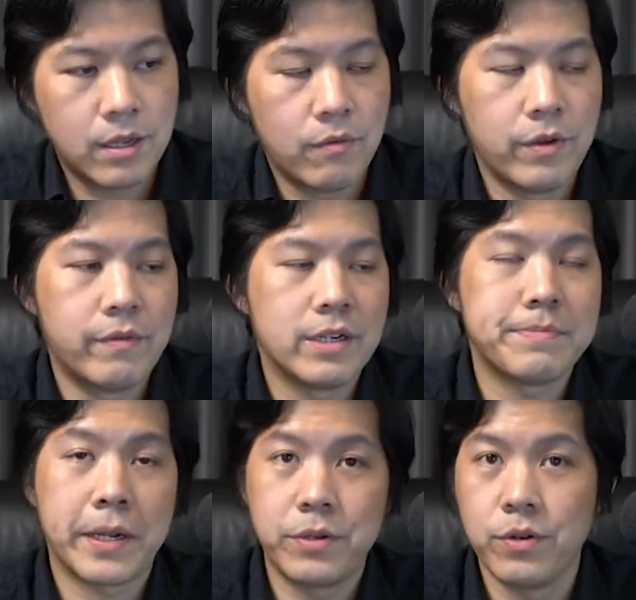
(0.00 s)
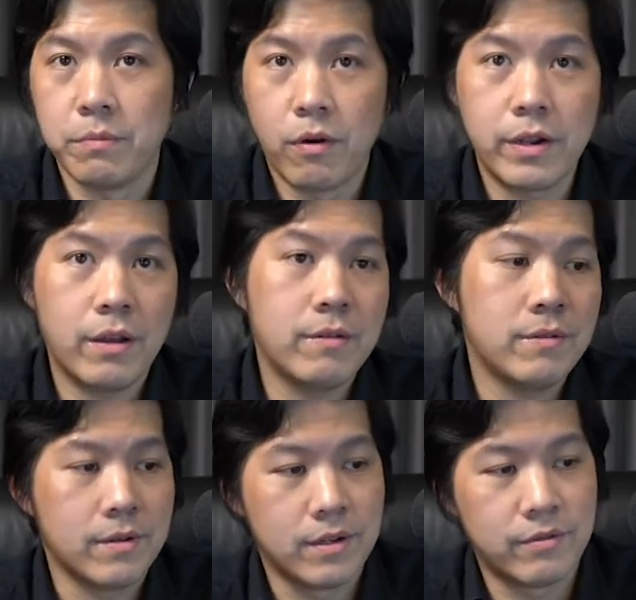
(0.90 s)
with respect to the model,
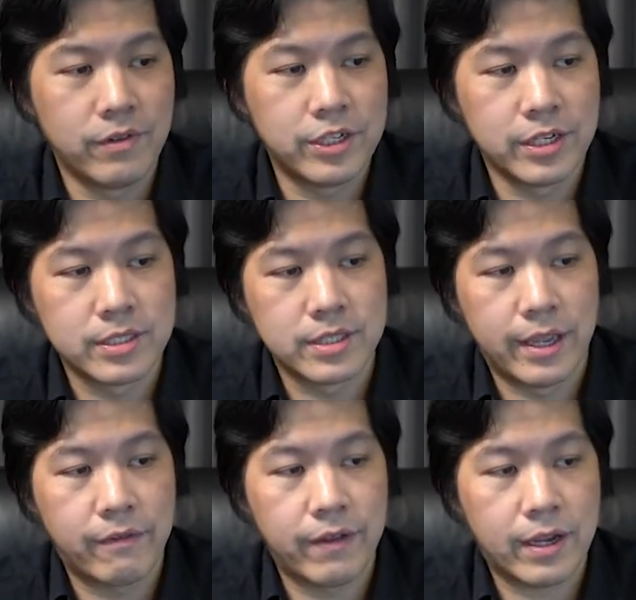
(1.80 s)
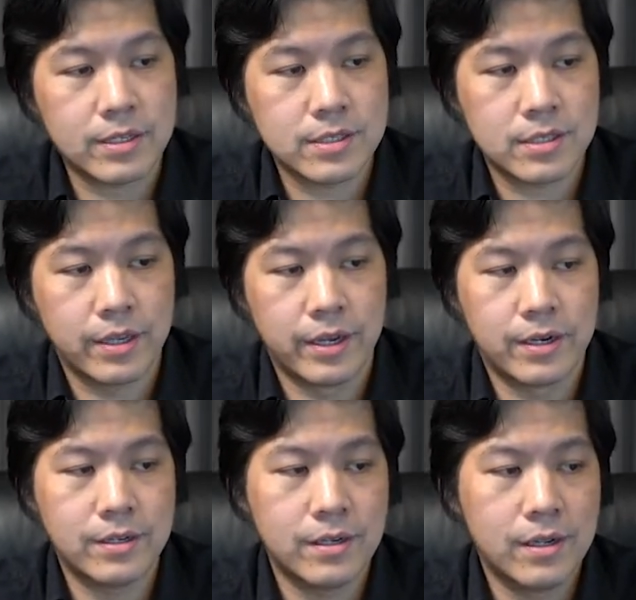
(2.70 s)
which is the fx here,